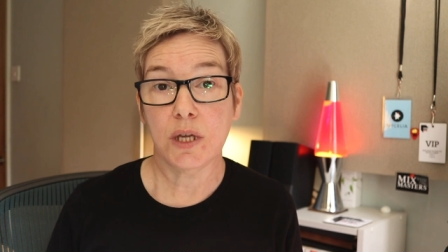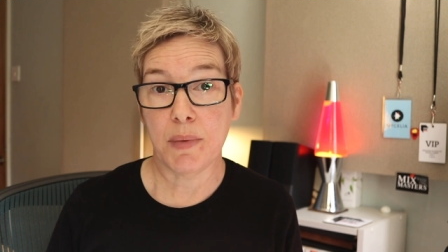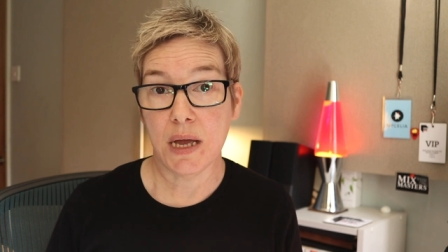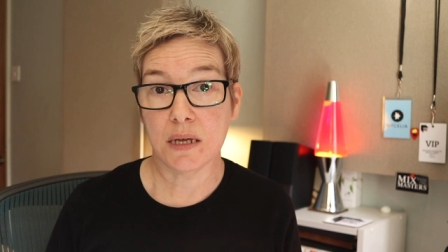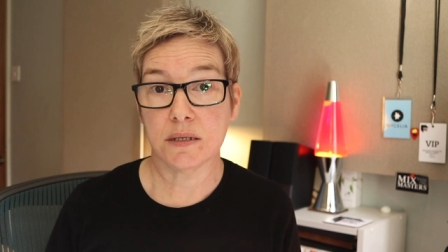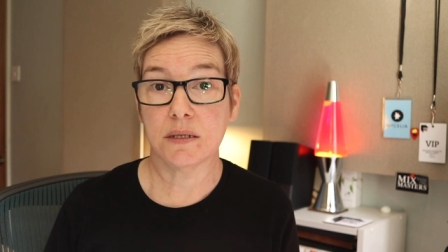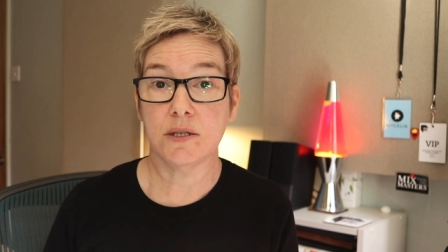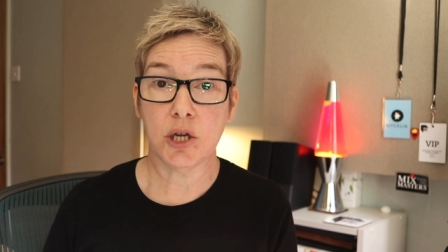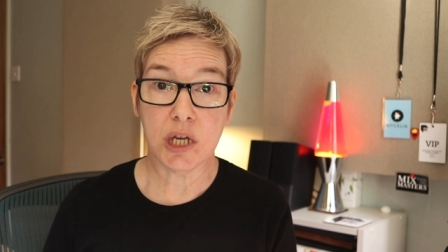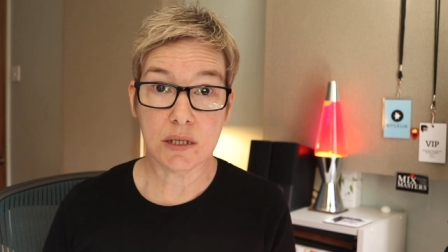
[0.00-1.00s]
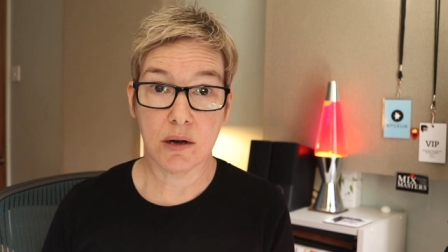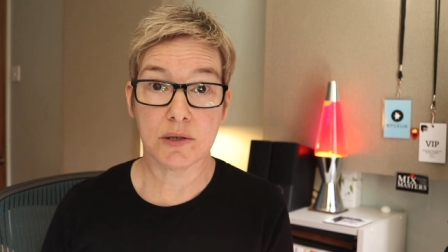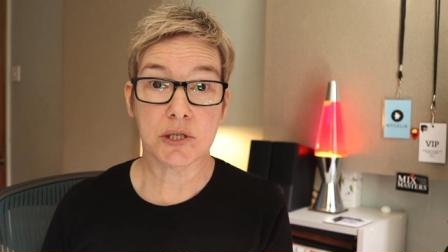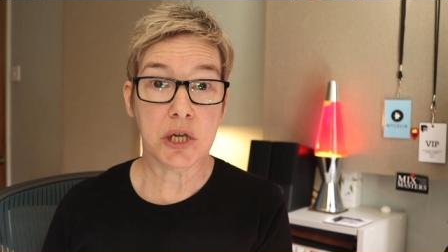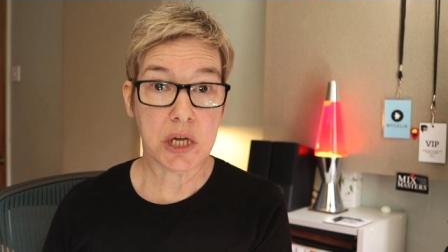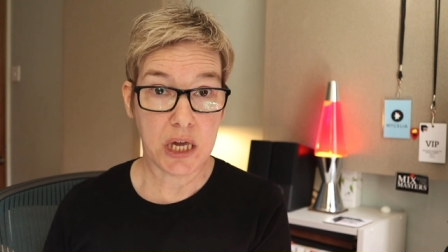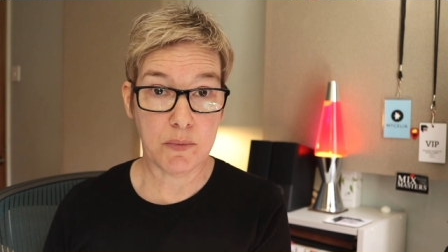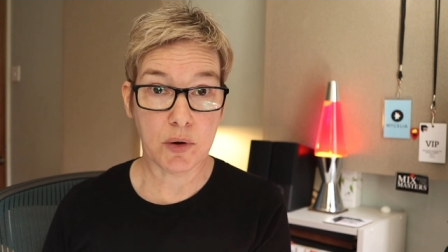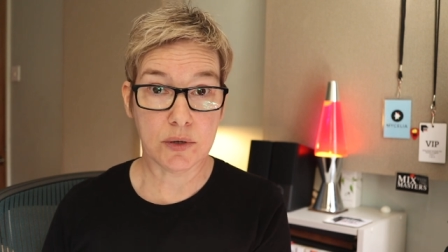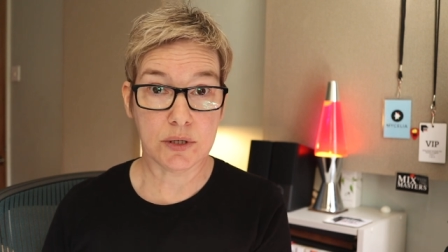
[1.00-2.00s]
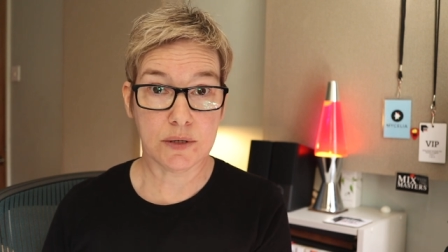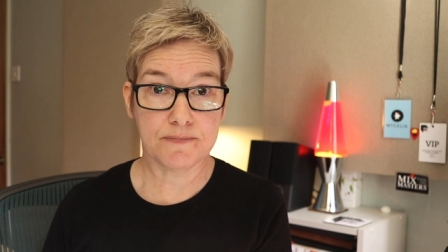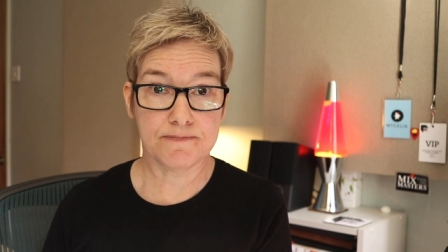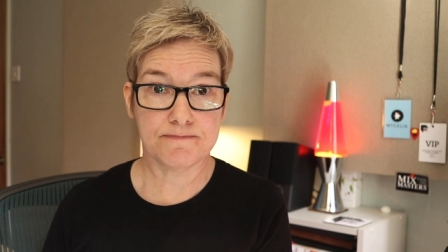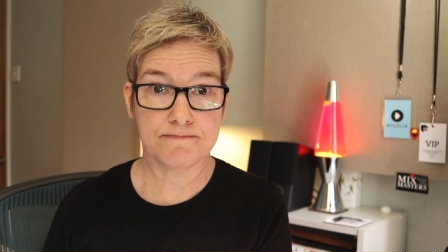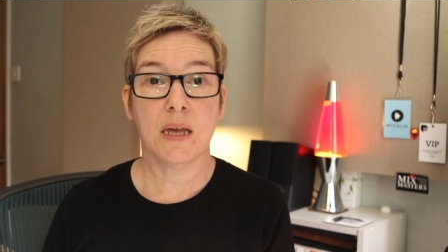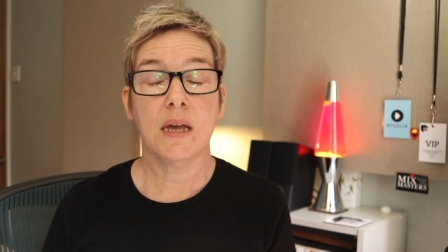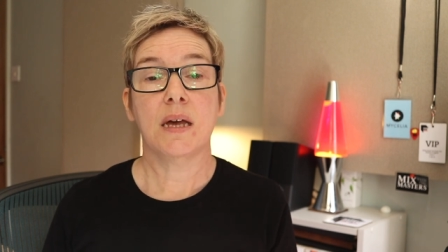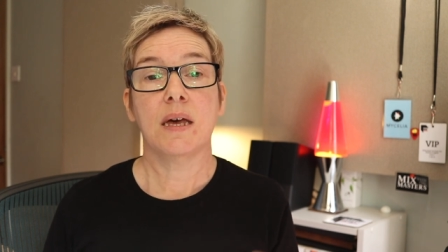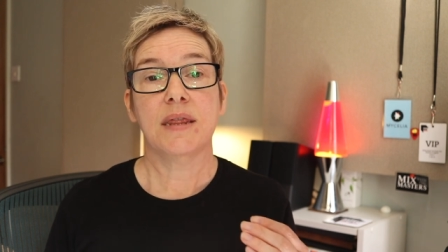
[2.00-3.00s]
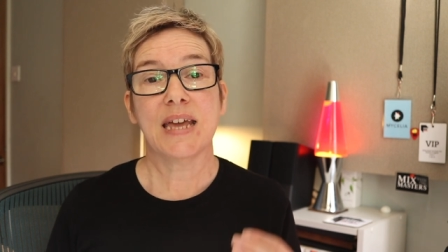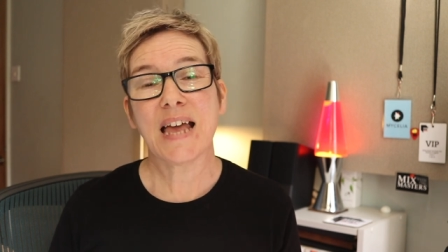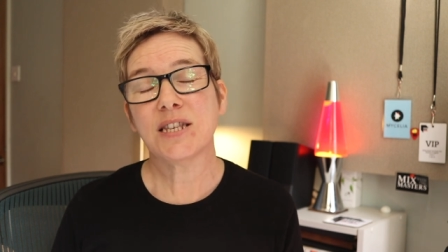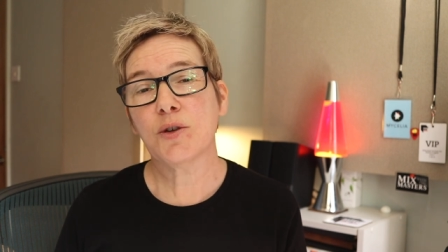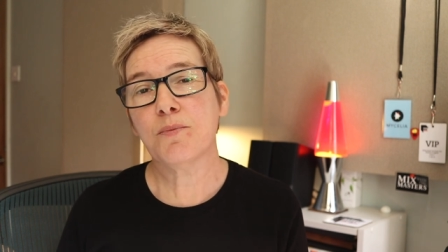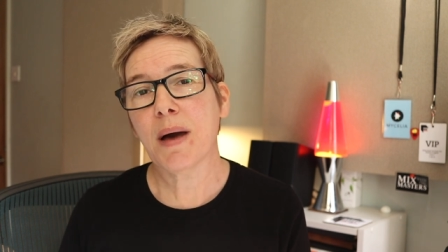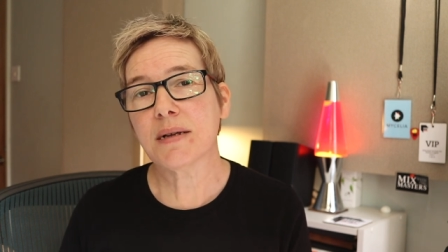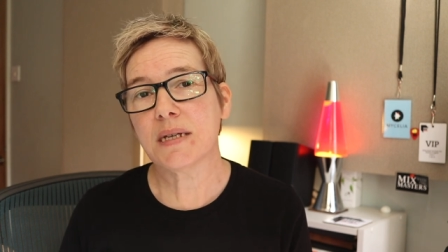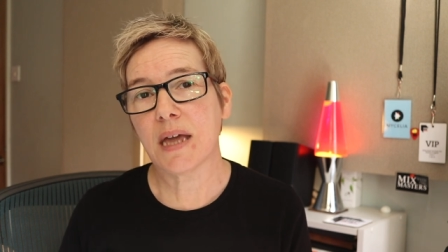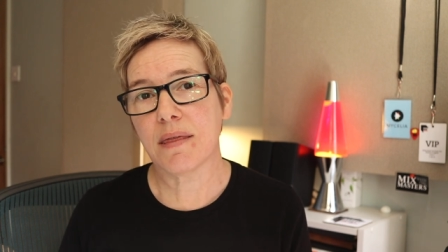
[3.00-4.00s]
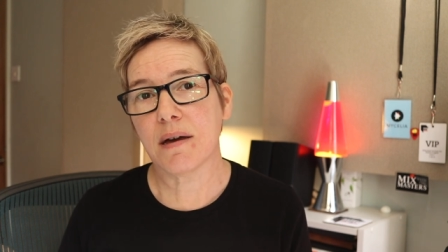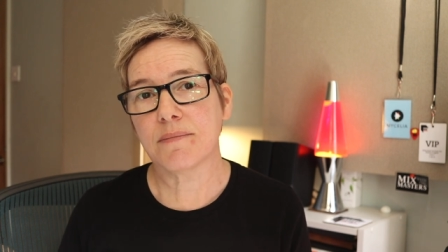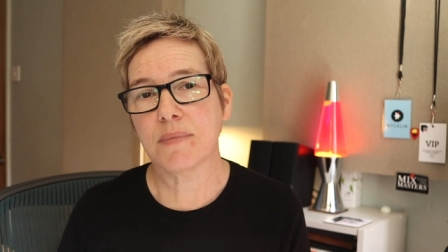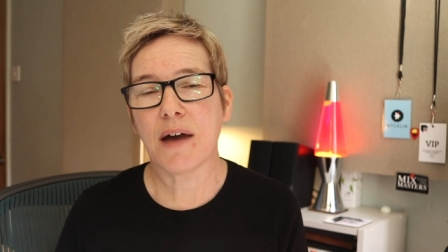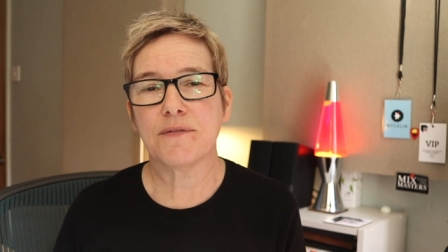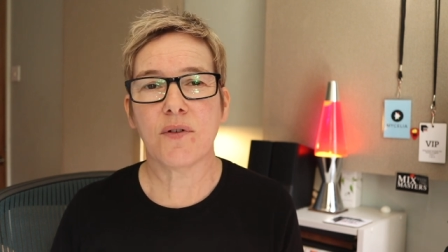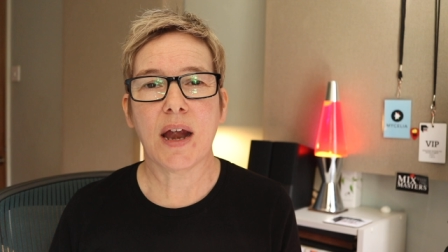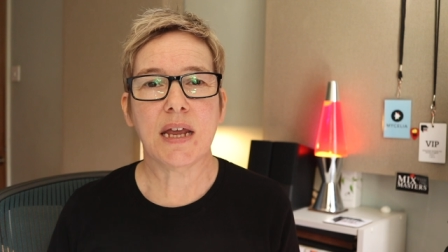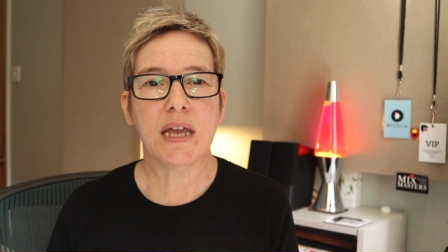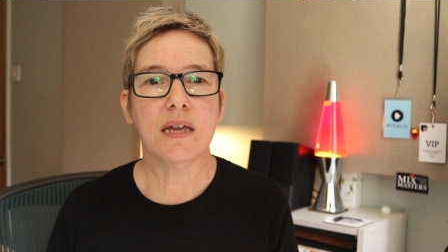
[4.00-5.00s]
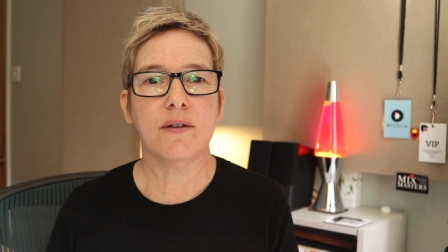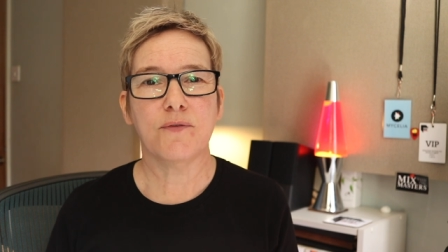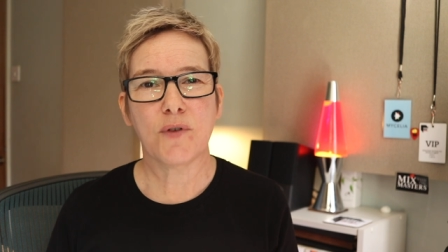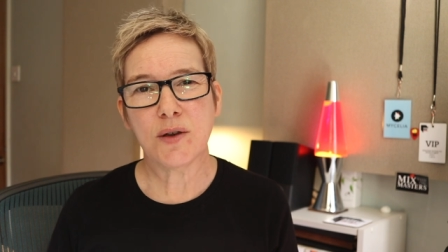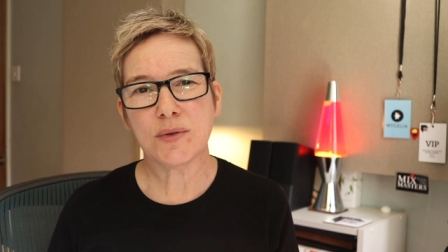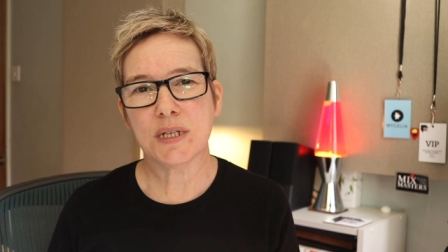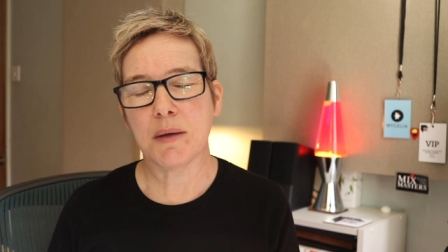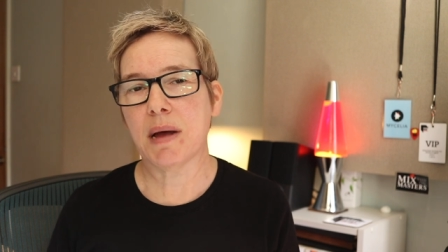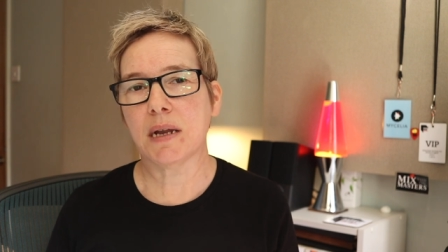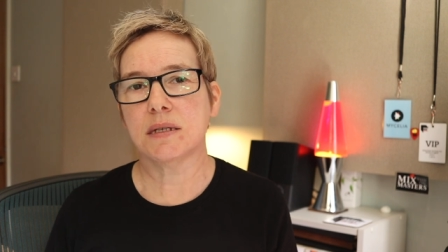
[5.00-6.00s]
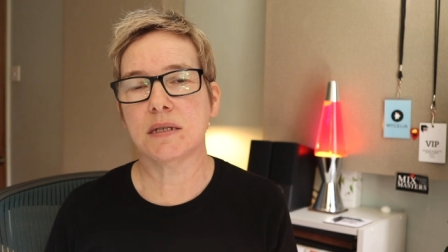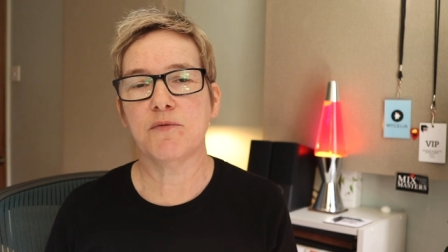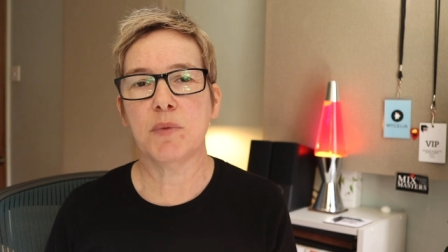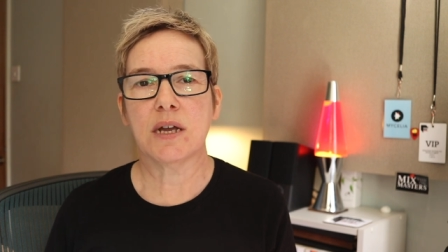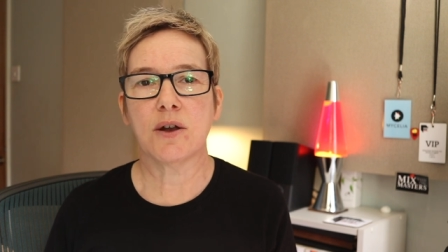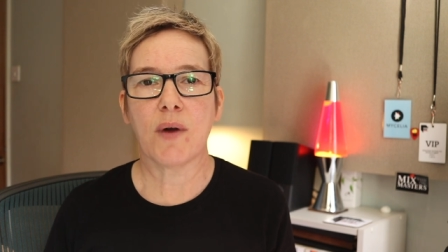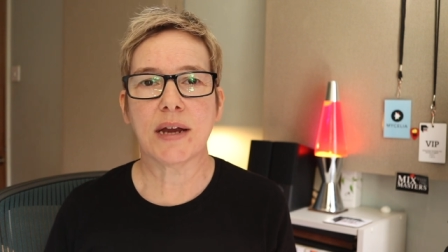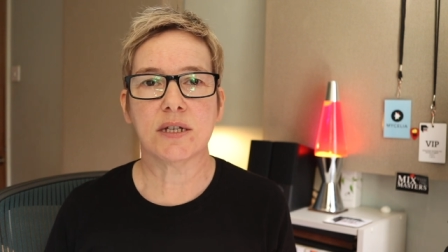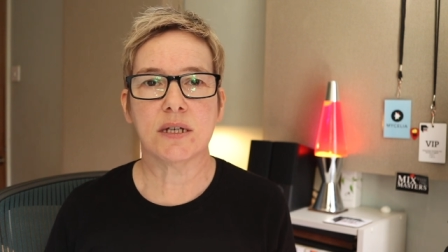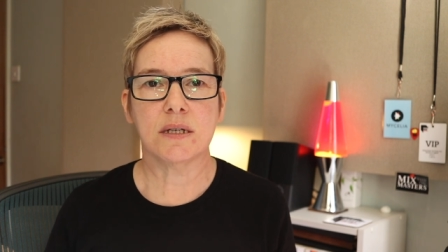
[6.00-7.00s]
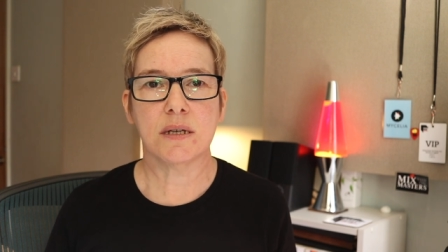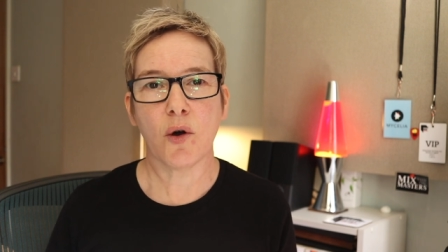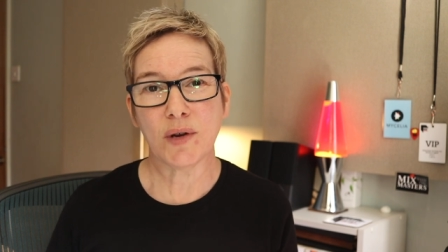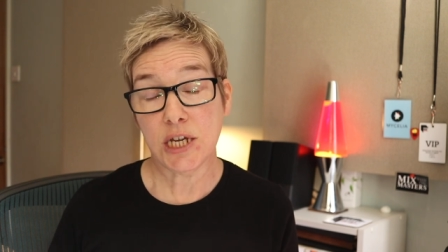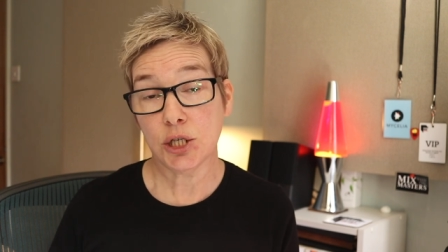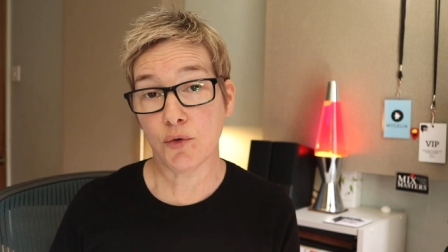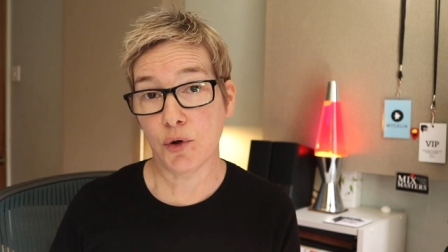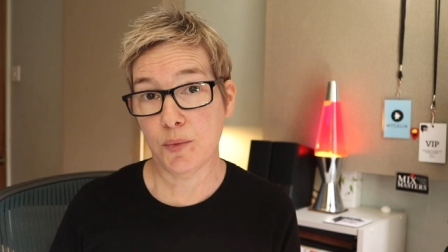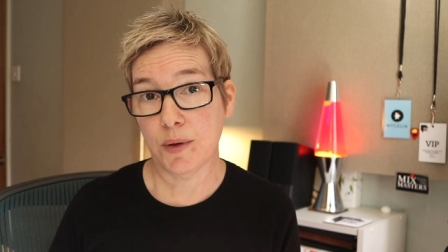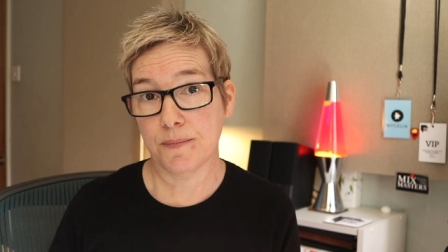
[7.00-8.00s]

your bass, your guitars, your keyboards. They get summed back together after any frequency imbalances have been corrected on each group.